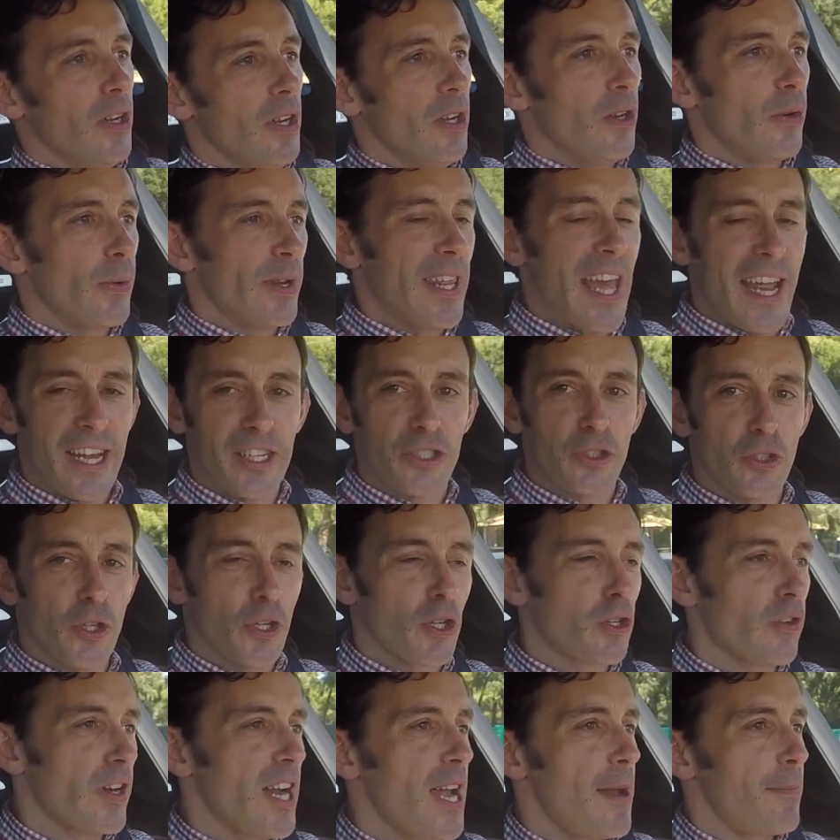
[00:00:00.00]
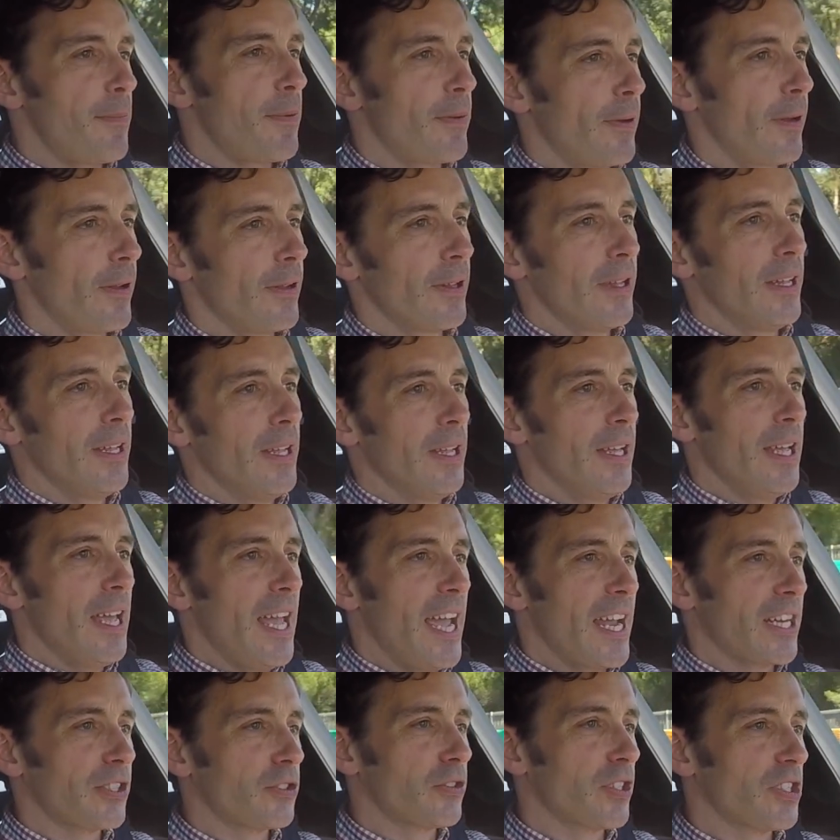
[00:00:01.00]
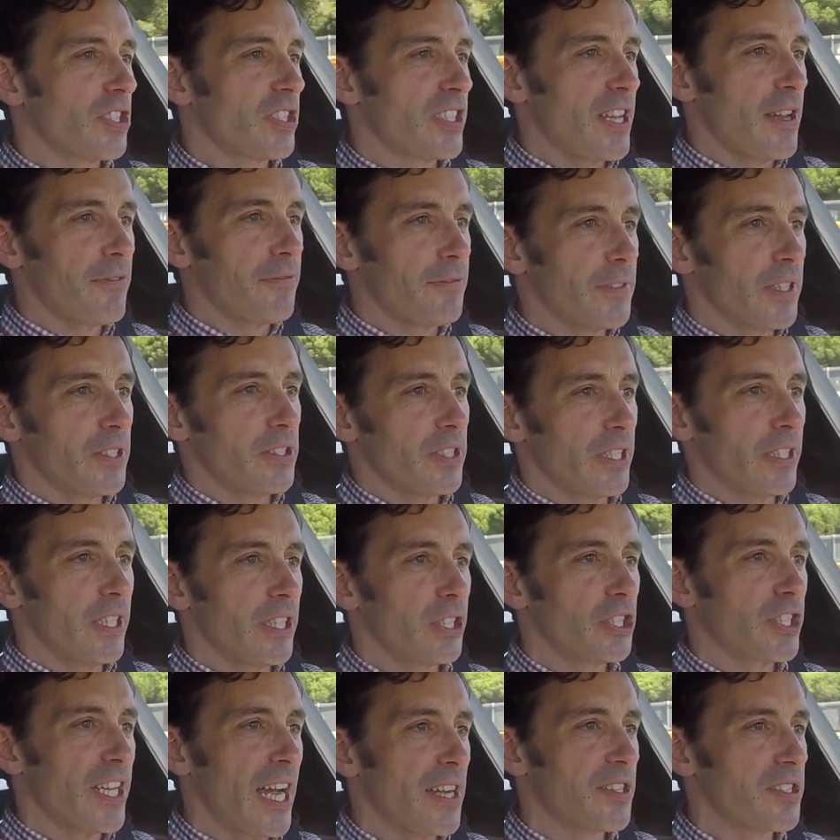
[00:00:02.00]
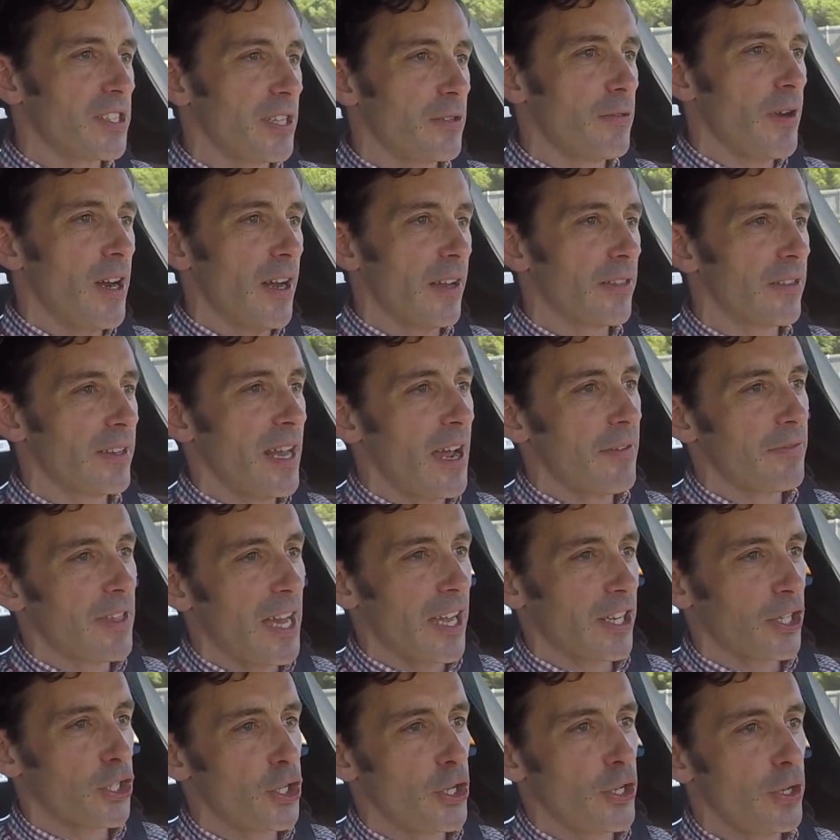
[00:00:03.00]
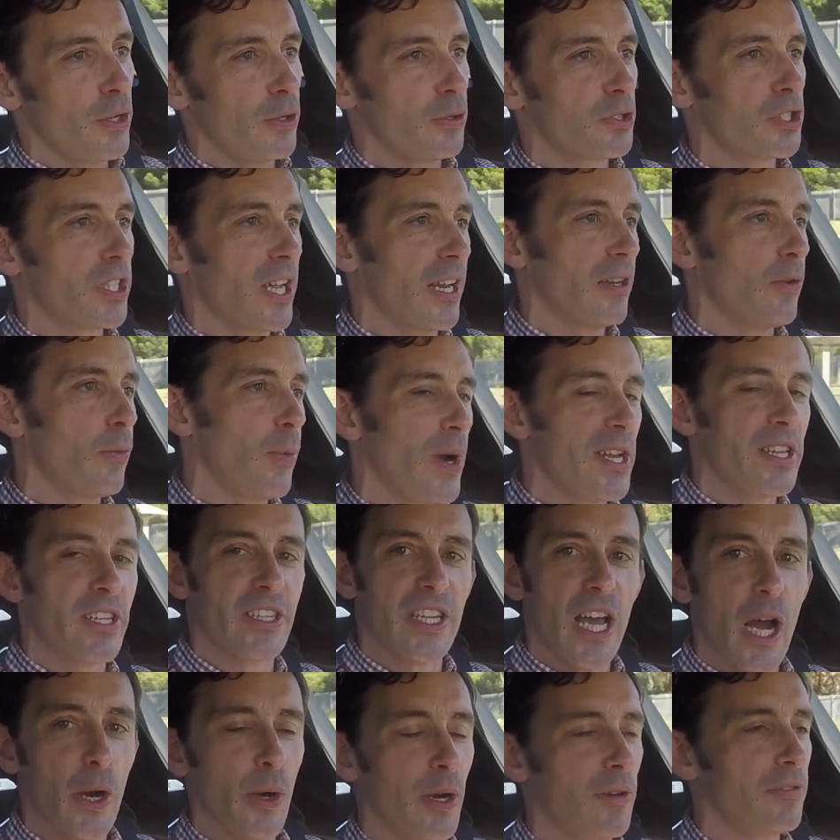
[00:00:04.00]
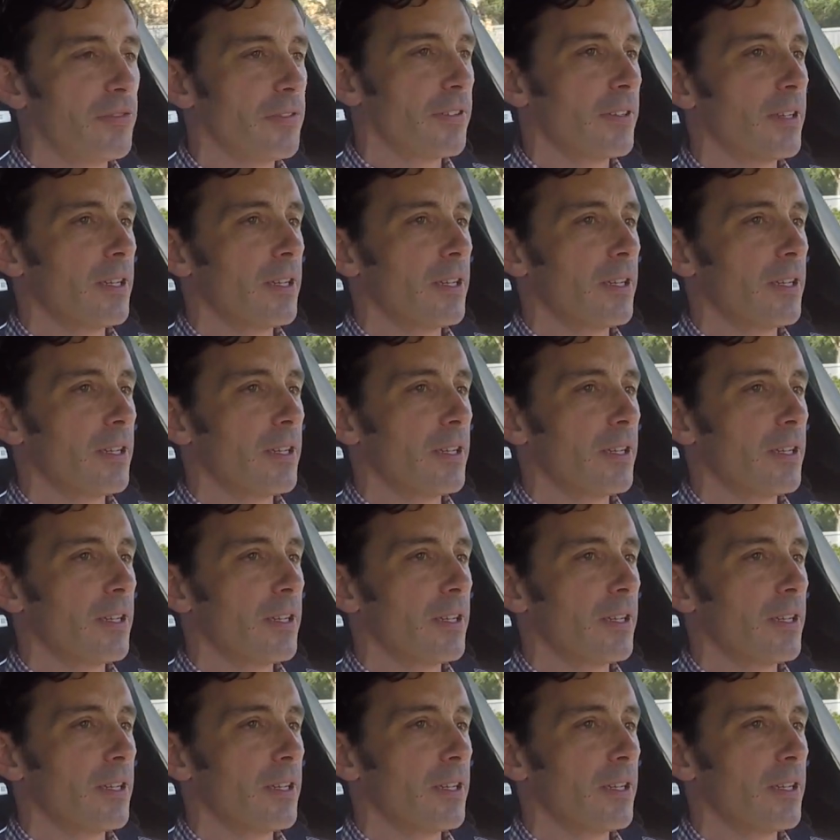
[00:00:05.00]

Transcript: with extra grip, extra stiffness in the chassis, rather than have that huge kind of window of